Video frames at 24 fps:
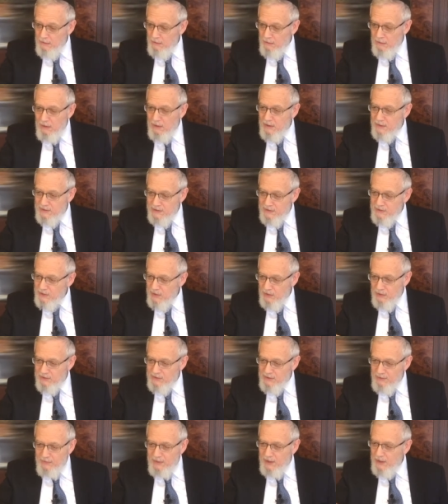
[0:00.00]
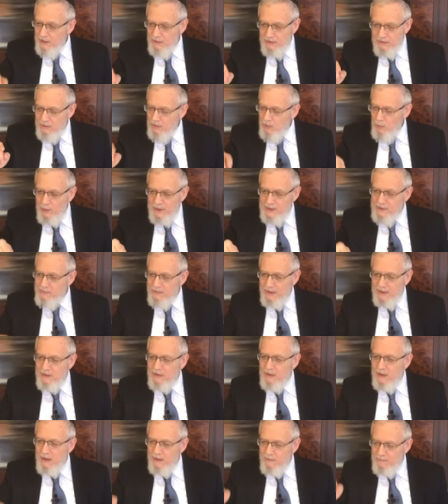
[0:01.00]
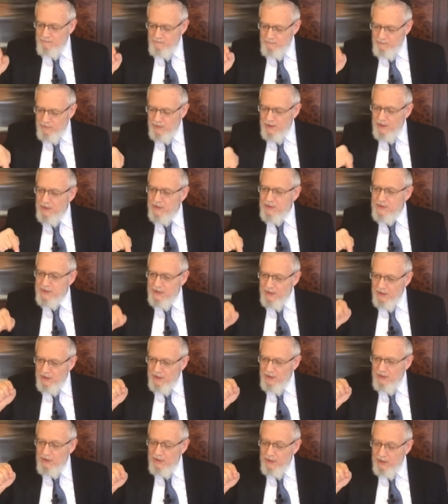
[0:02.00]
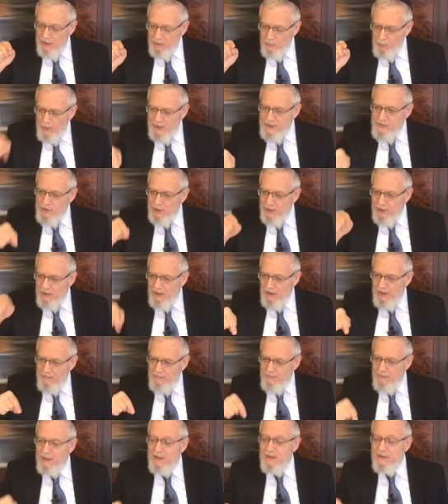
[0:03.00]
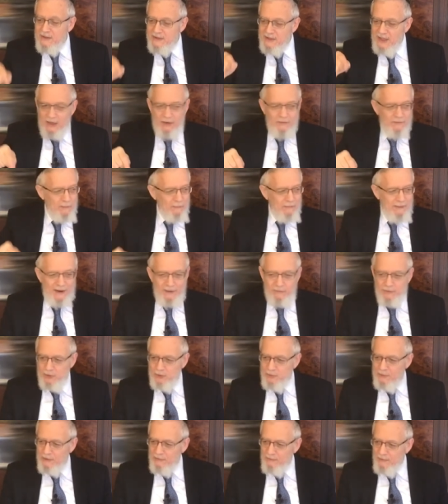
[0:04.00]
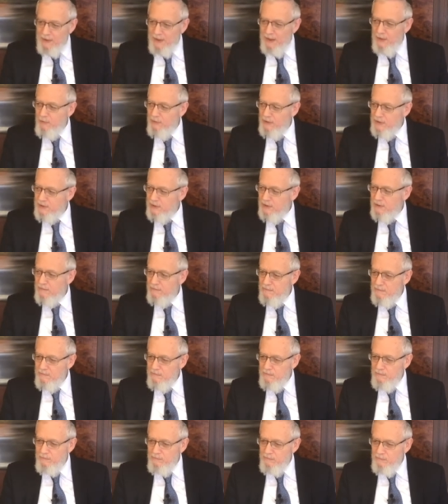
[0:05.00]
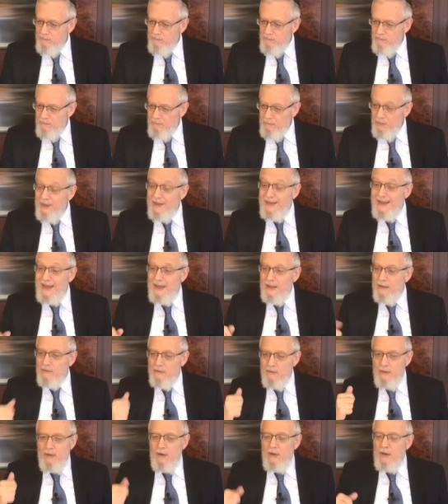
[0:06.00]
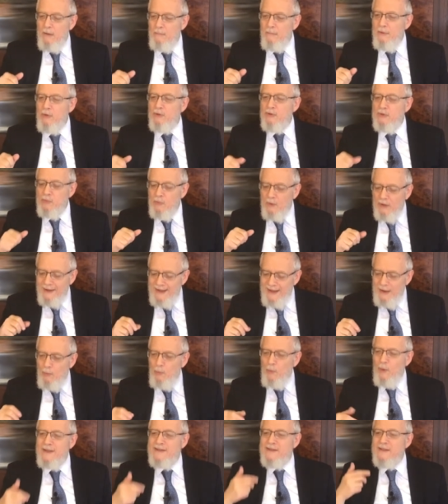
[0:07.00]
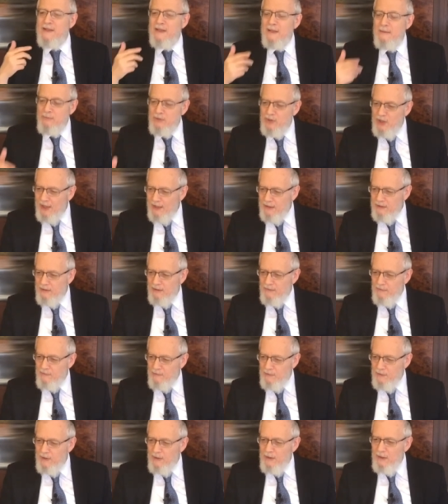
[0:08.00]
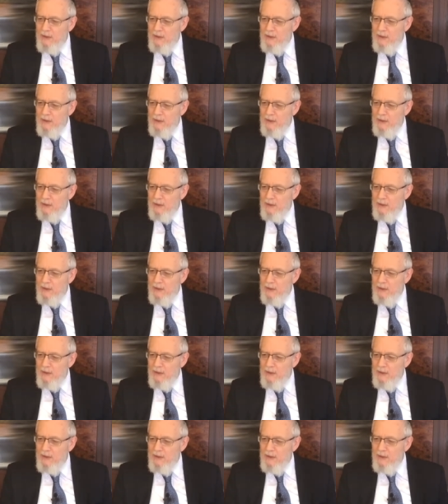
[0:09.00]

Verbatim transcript: God says, you know something? Don't waste my time. You're going to study, you're going to waste your time in a state of impoverishment for that reason. But again, because again, what's the objective?